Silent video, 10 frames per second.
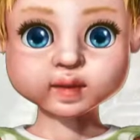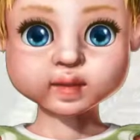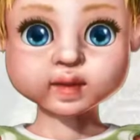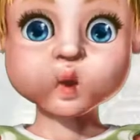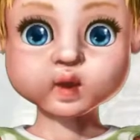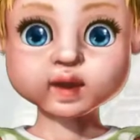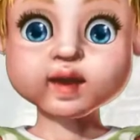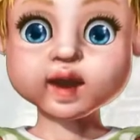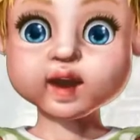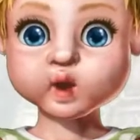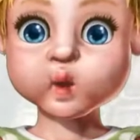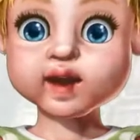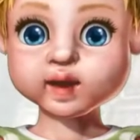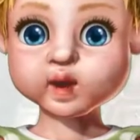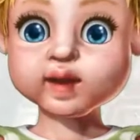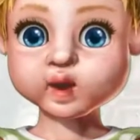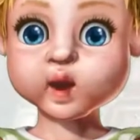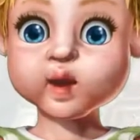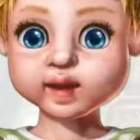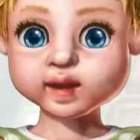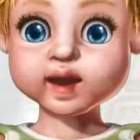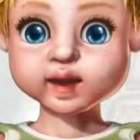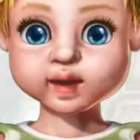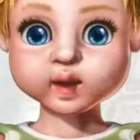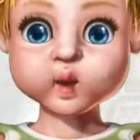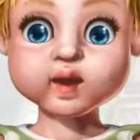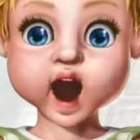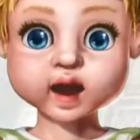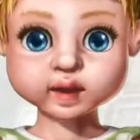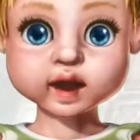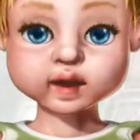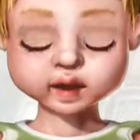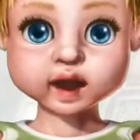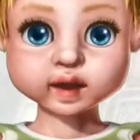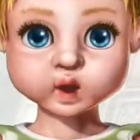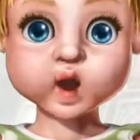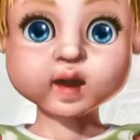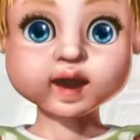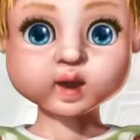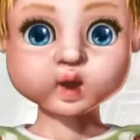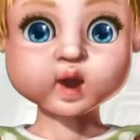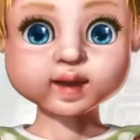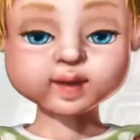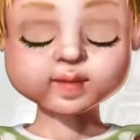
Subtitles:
Take your measuring tape like so, you mark your 13 inches.